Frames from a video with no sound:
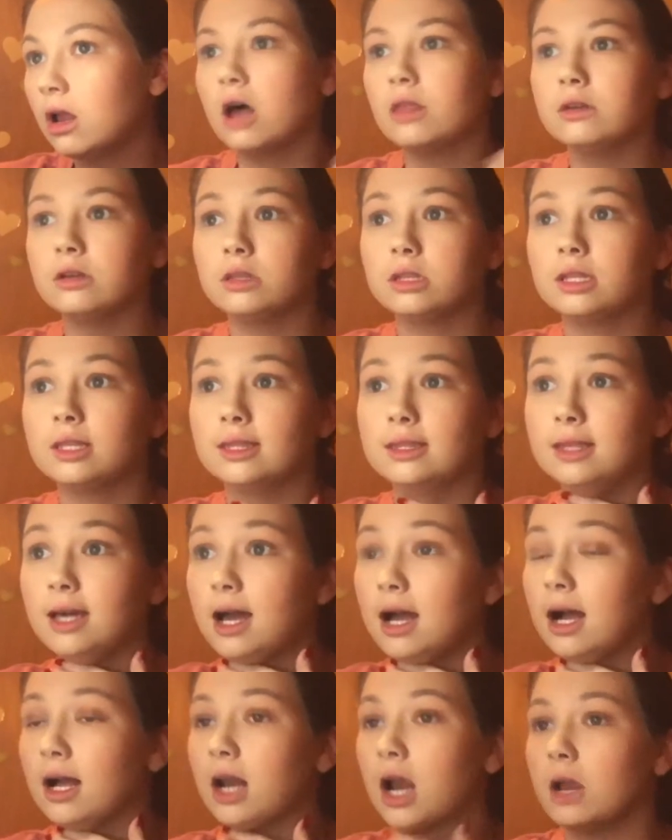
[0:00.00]
Other than
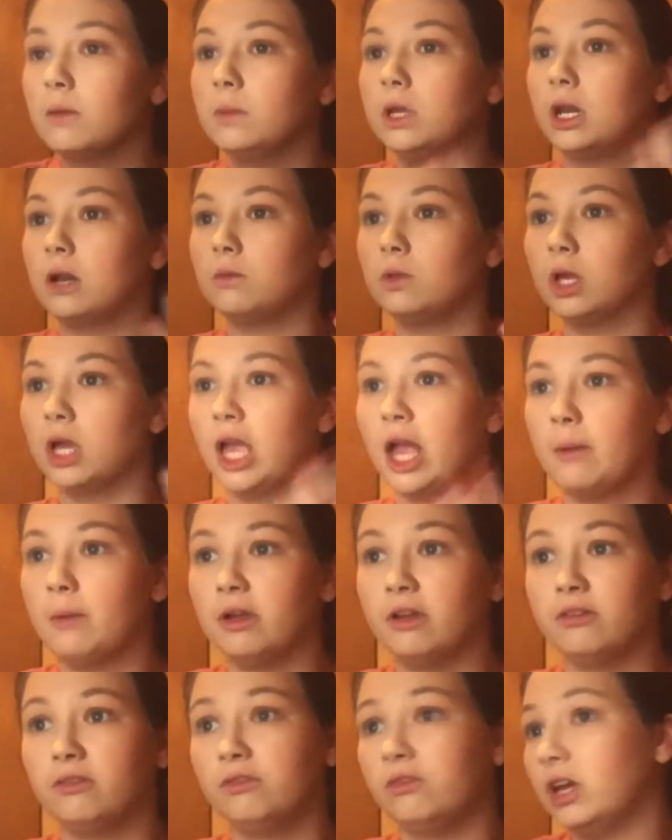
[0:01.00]
that, I mean, I'm looking at
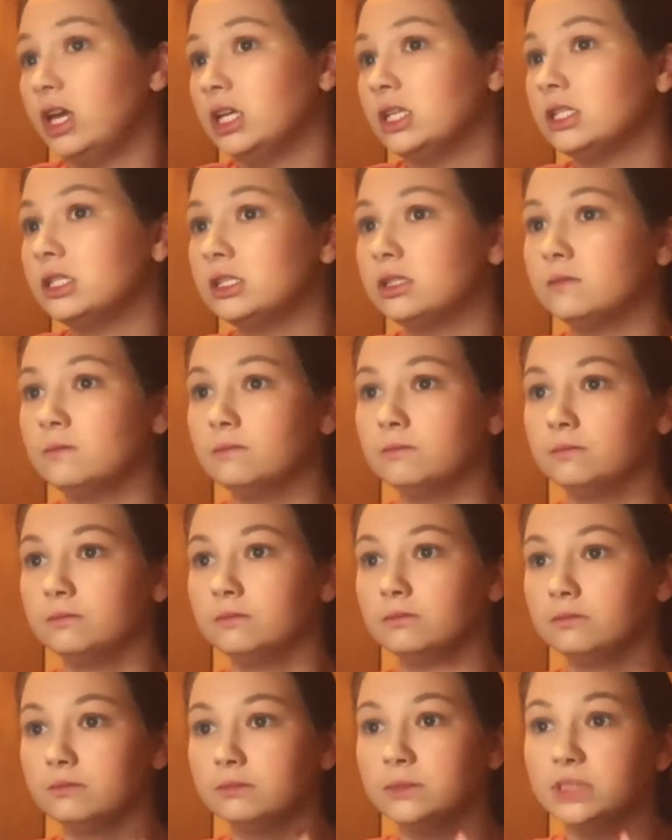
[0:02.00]
my face
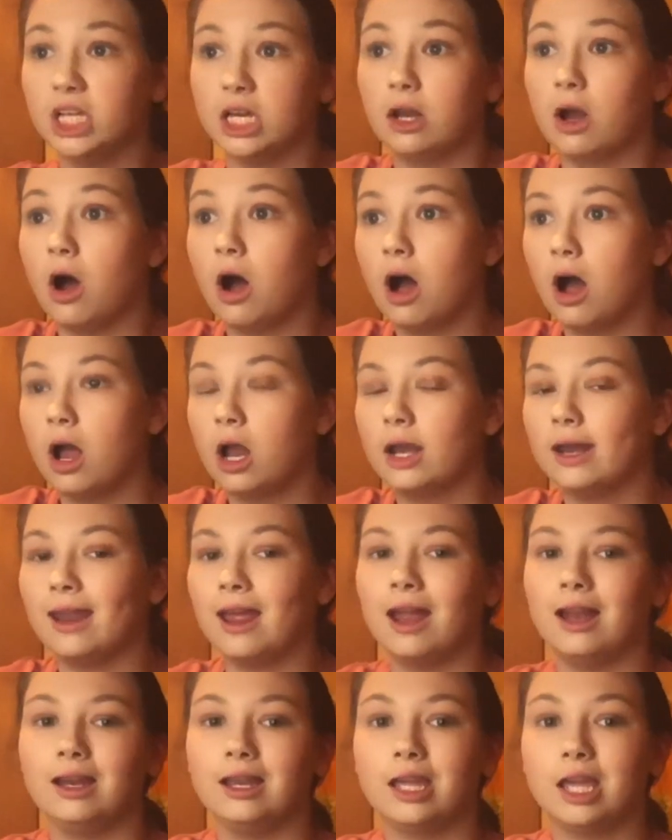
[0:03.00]
dead on,
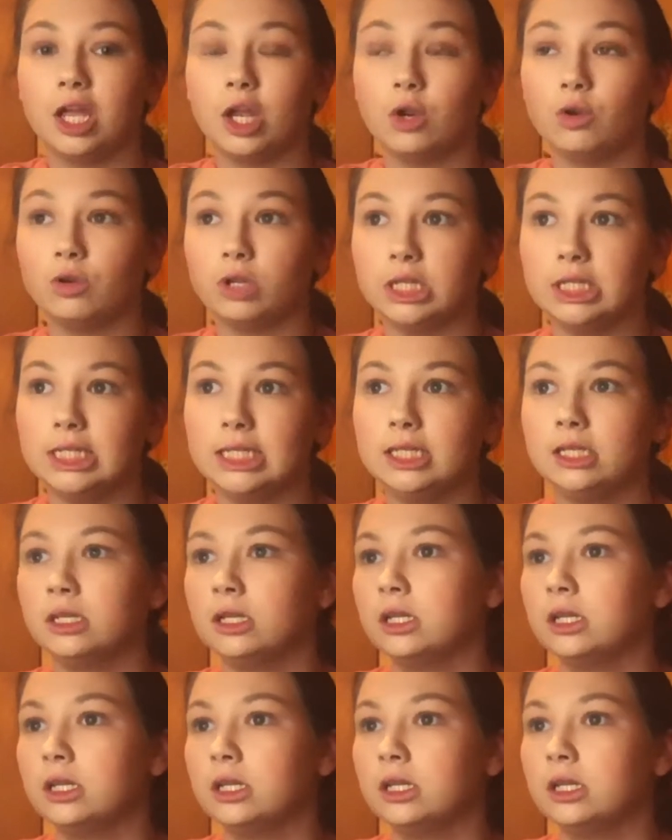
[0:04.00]
and you can't really